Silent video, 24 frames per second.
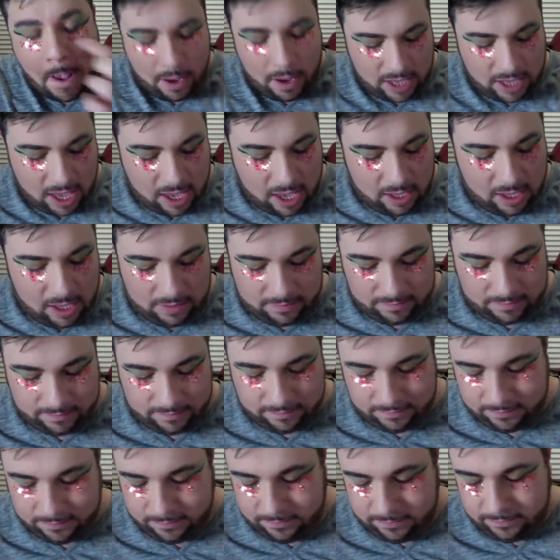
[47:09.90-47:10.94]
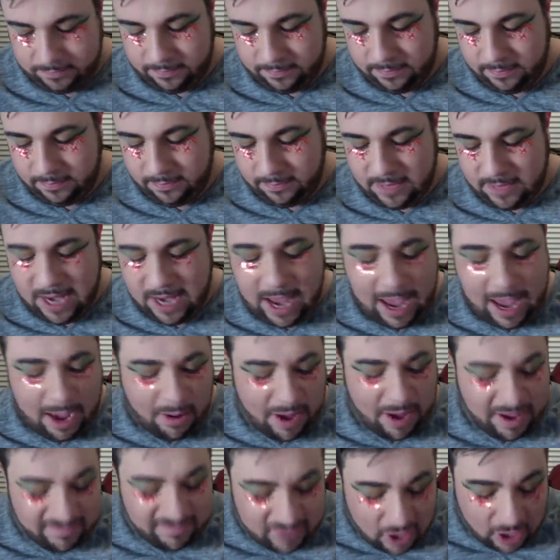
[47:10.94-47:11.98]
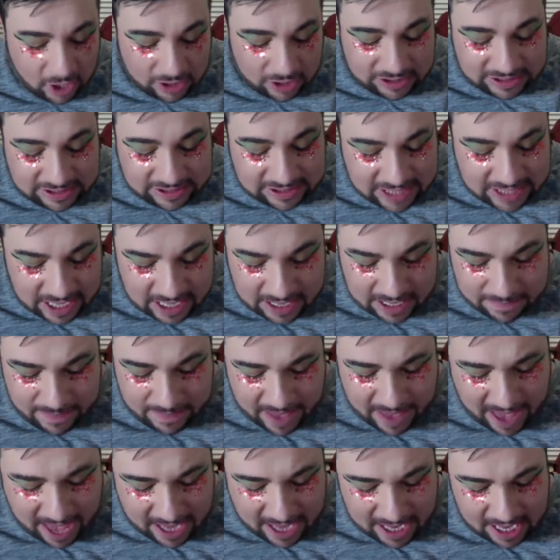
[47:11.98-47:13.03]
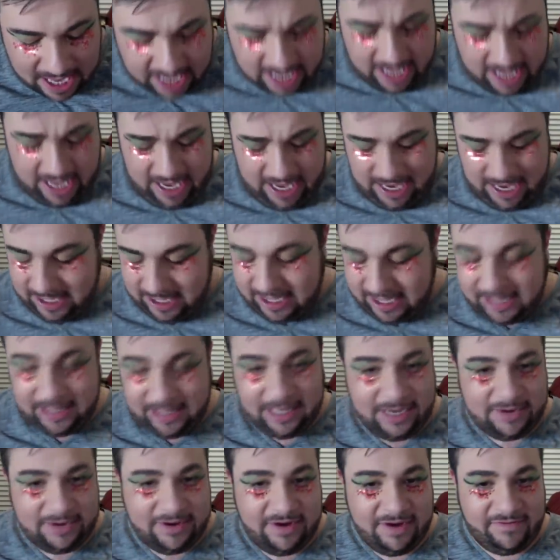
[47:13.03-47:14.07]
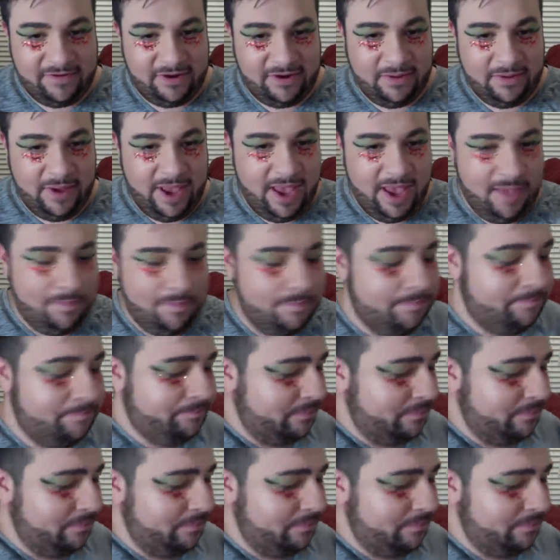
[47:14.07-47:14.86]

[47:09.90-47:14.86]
Okay. Now I've got setting powder and glitter everywhere.